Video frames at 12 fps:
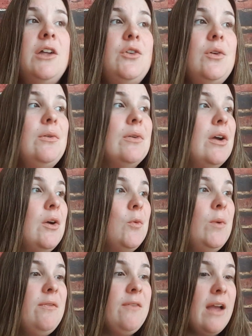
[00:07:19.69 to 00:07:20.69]
Dude,
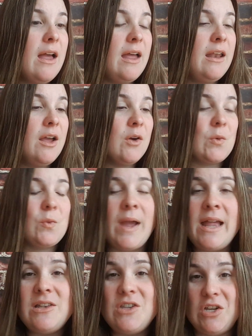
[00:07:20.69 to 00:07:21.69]
we've got
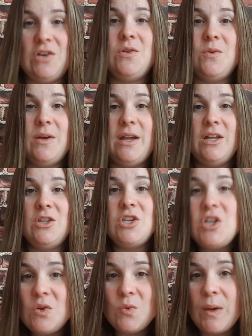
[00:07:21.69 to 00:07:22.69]
rent due in
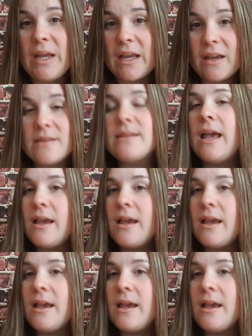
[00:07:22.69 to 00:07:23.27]
2 weeks.